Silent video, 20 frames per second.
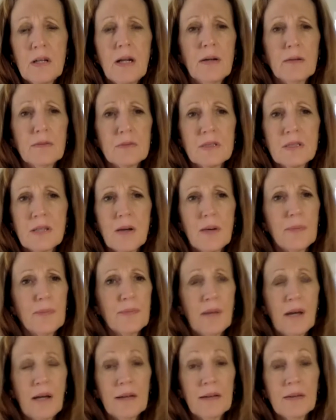So
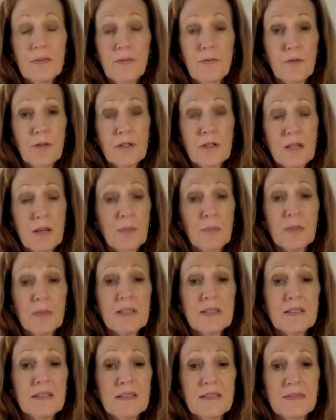for some
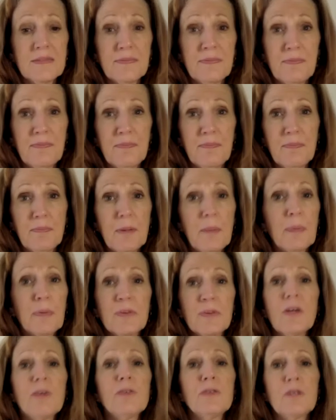reason, people
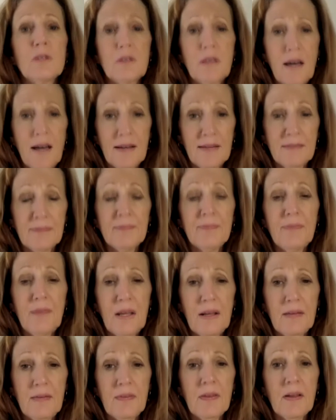don't do that.
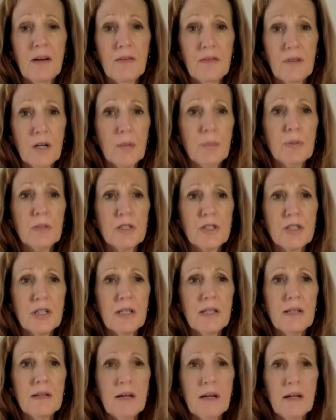They are very
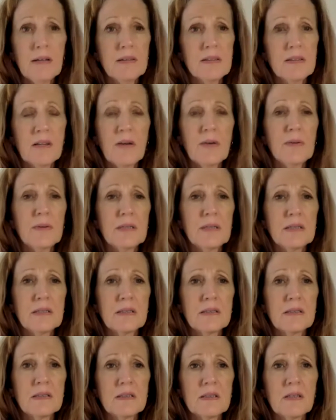pushy, and so
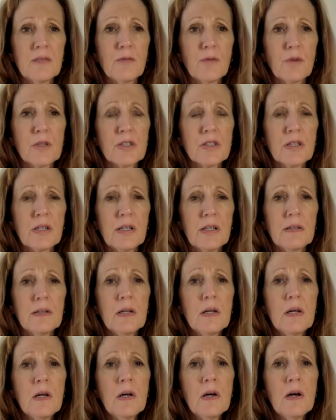it's unfortunate.
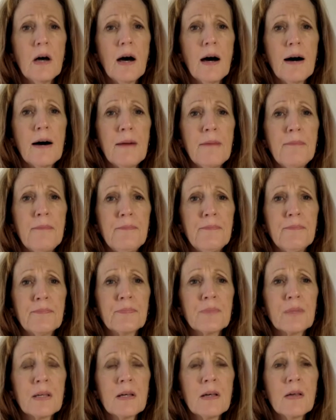Um,
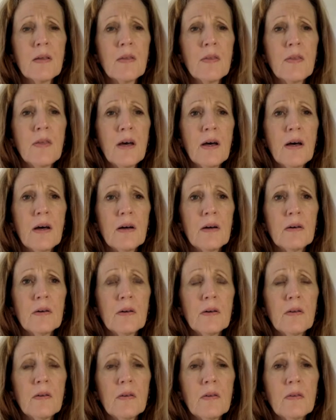the
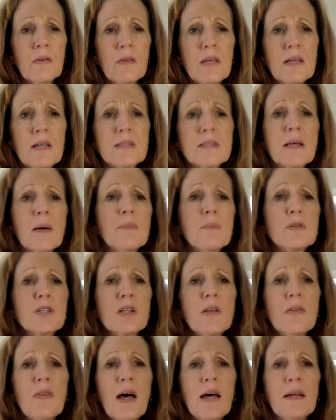the
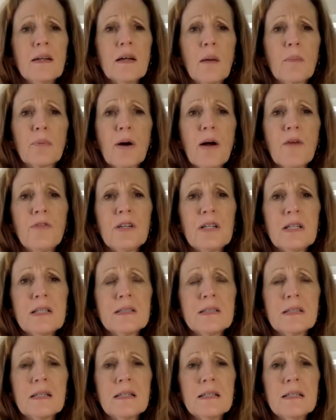assumption that nonprofit
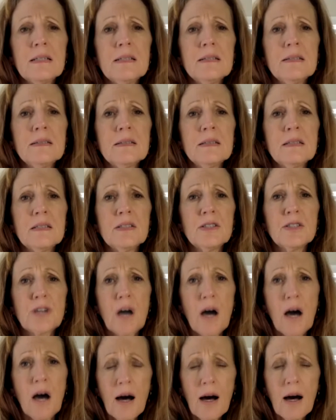is an easy
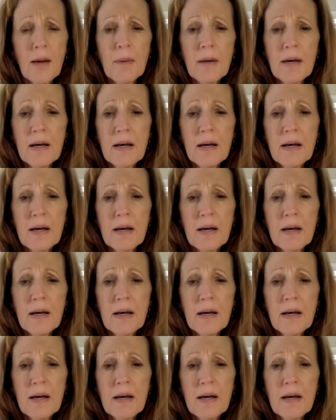job,